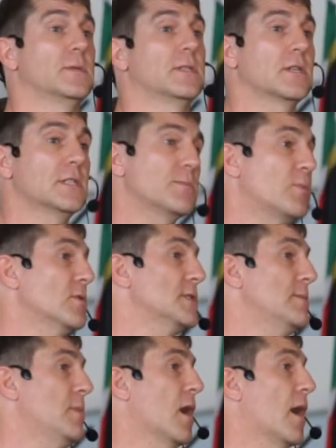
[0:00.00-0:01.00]
was a
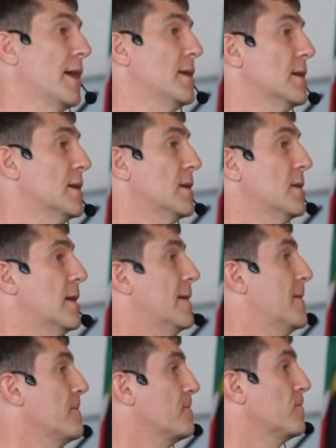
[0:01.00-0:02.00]
conspiracy behind it. And
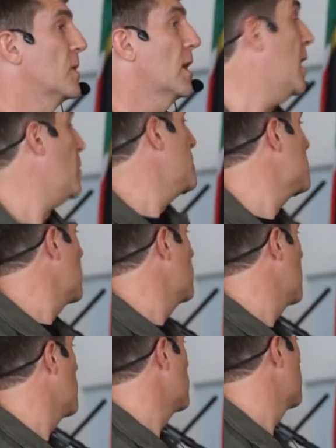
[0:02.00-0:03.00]
how we just don't
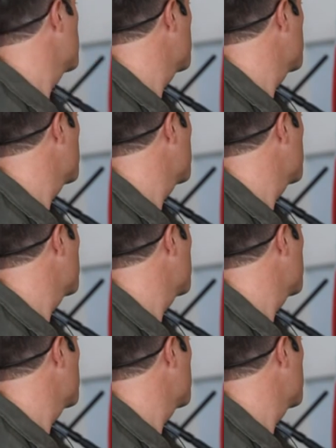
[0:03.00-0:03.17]
know.